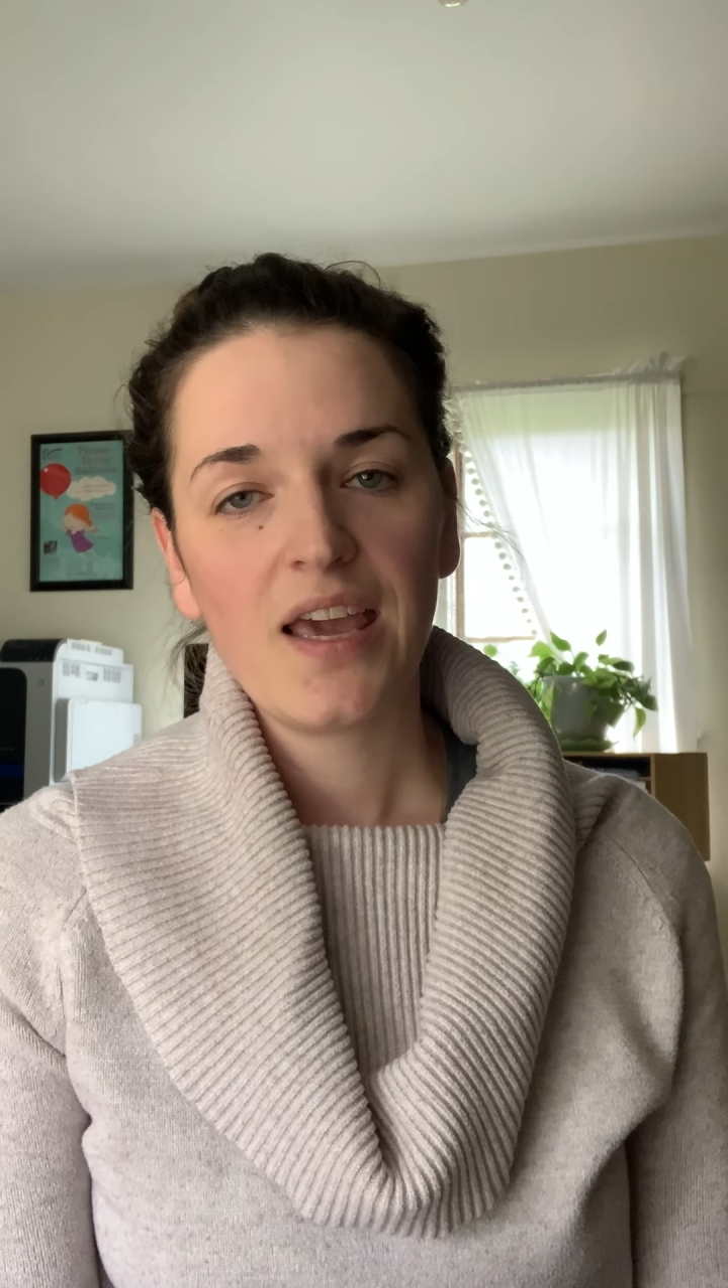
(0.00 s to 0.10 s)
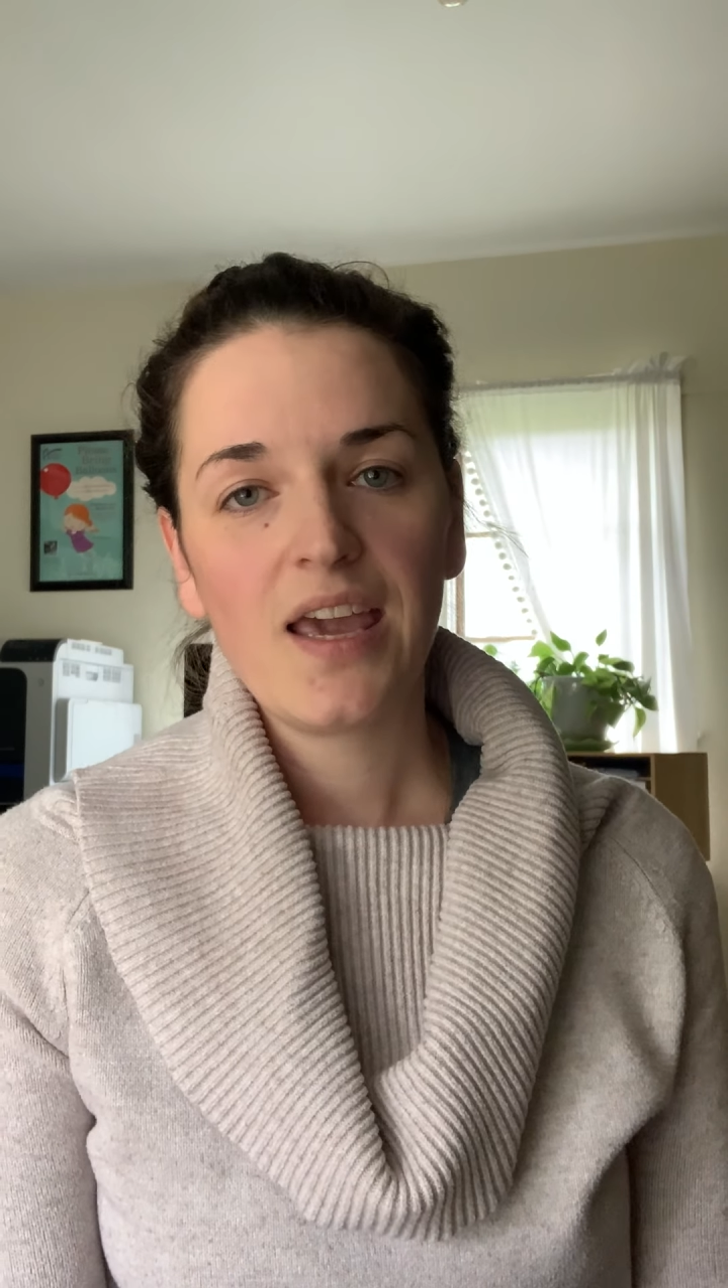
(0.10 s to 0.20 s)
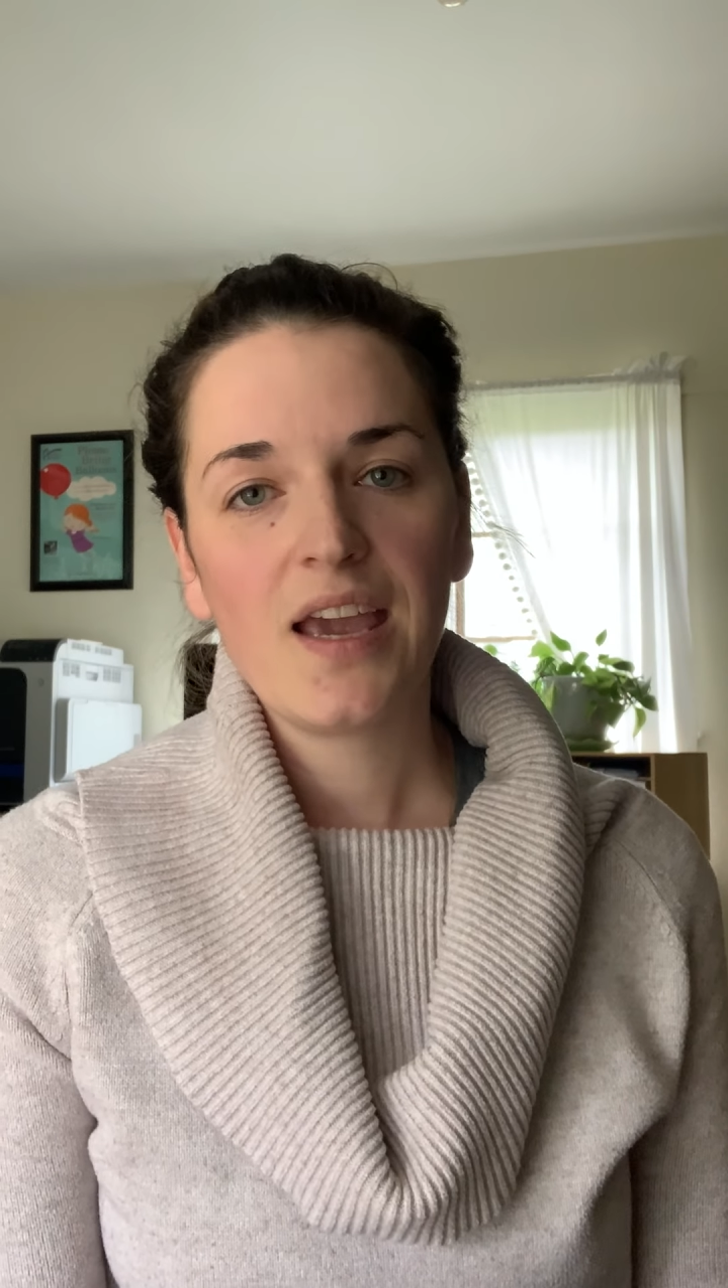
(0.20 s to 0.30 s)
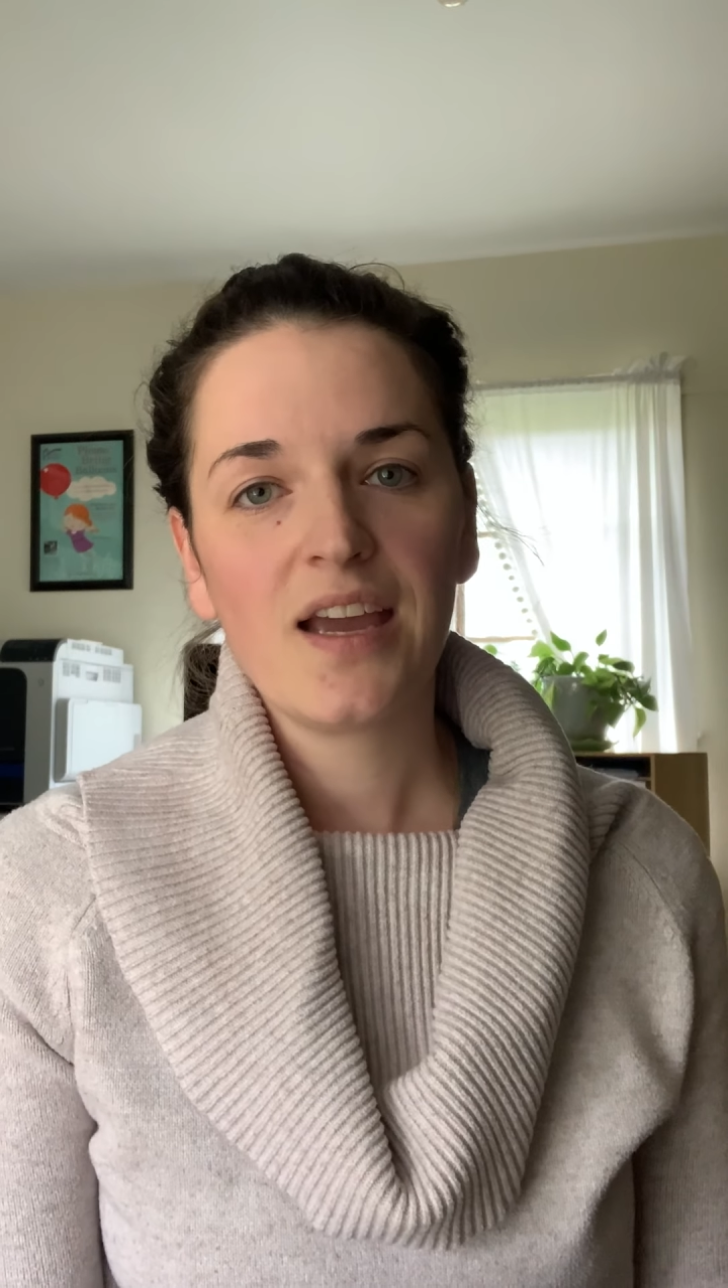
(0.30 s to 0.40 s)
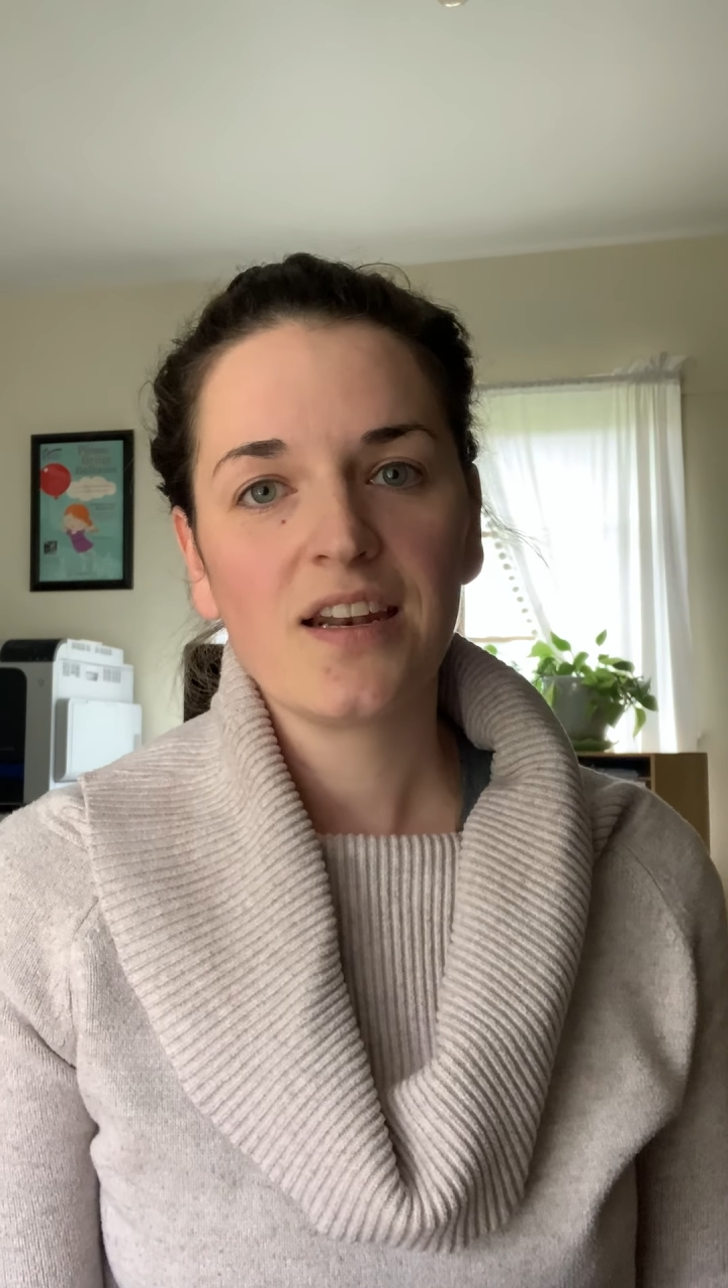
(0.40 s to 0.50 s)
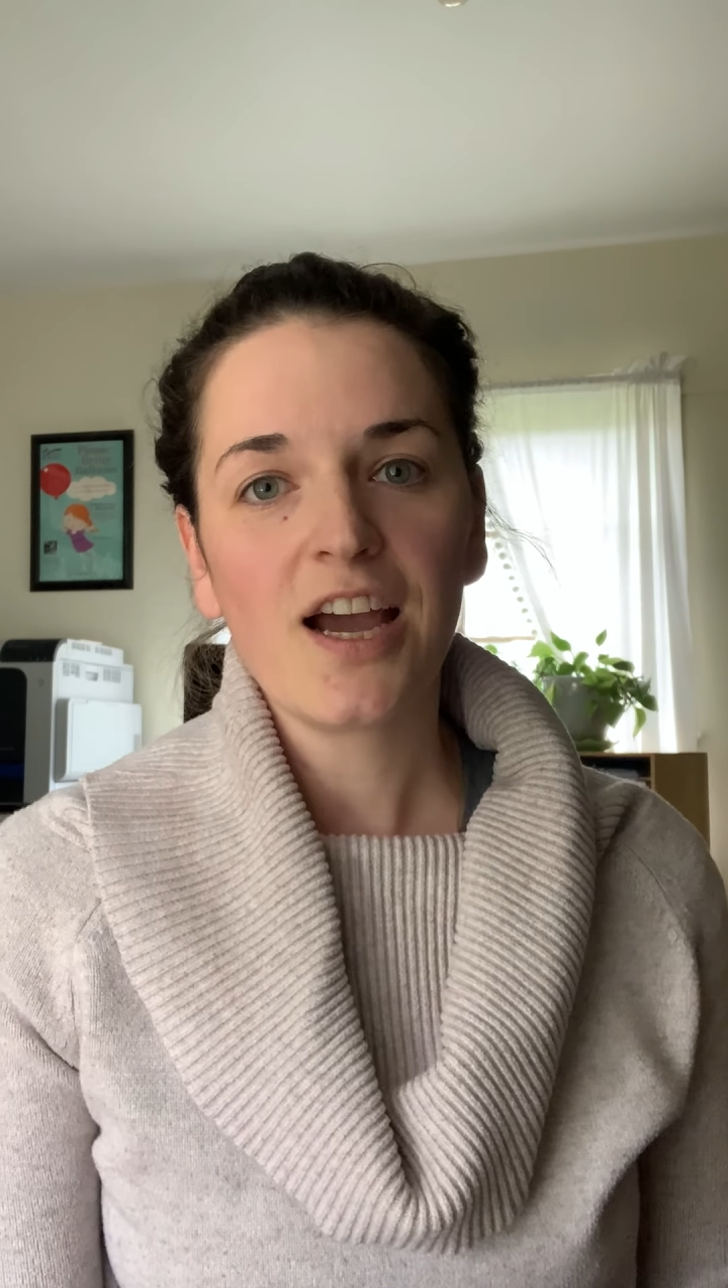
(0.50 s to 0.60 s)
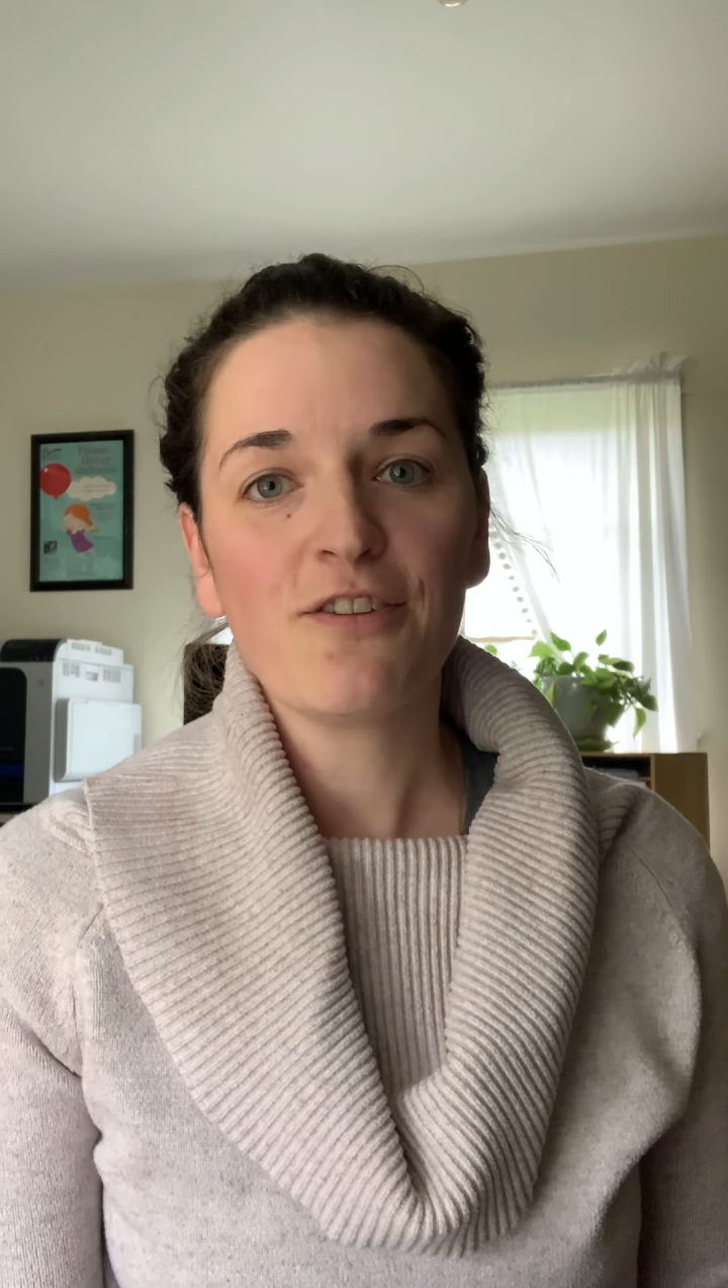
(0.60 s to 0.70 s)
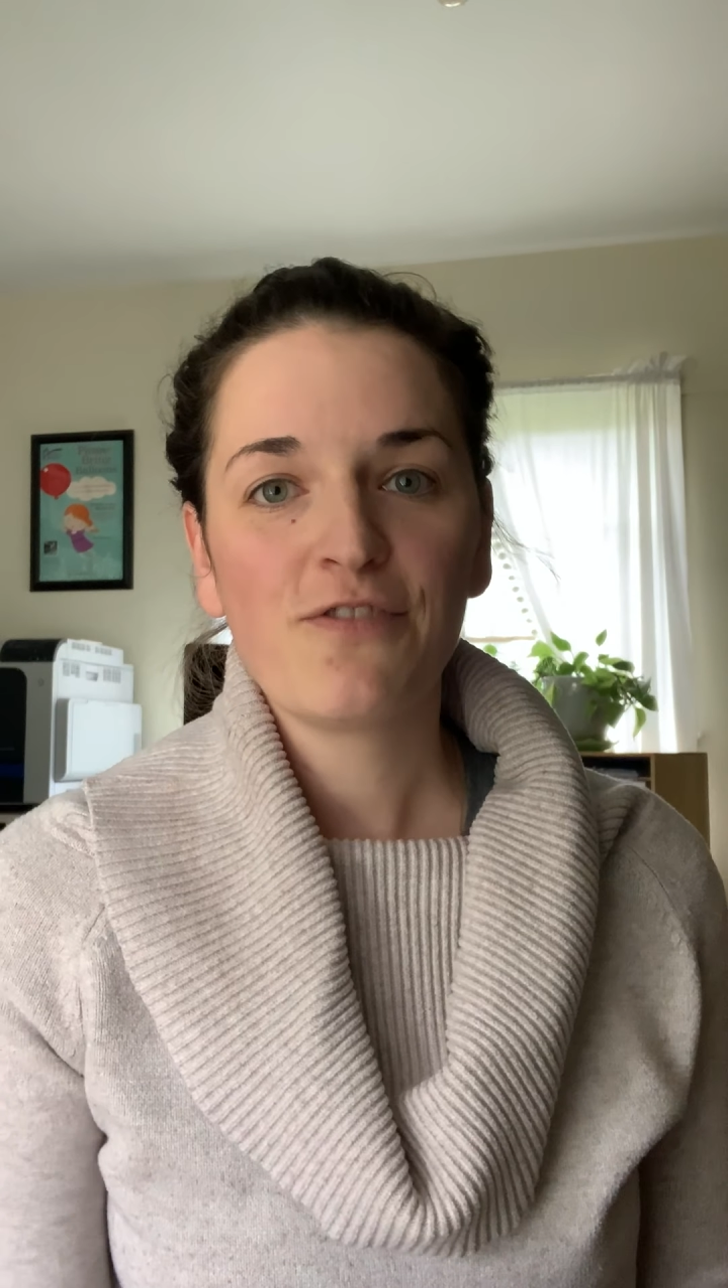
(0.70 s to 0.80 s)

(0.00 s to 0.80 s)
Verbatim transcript: and I